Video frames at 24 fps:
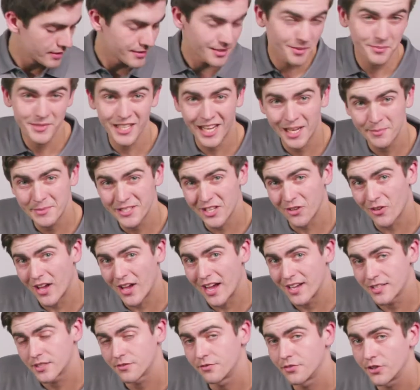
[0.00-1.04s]
Sometimes they'll
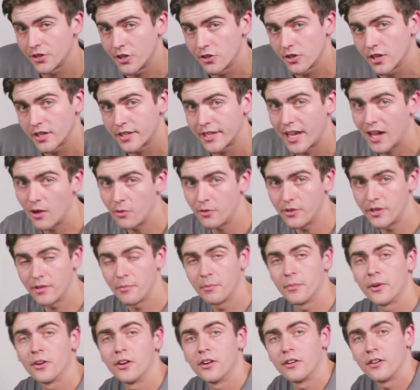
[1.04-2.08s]
ask for your account
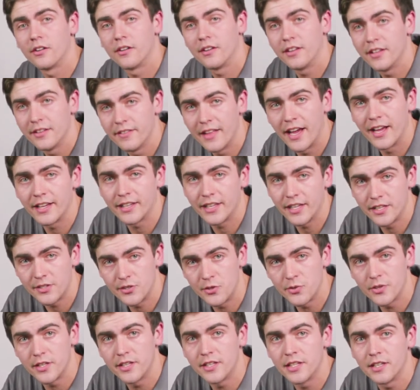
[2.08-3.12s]
number. In that case,
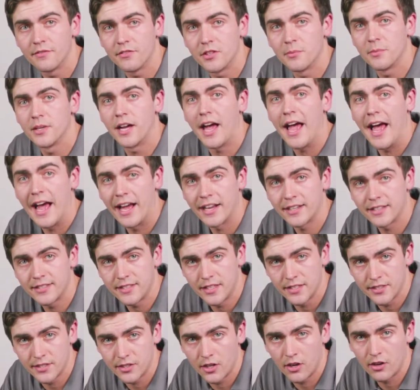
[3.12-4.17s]
you can give them an access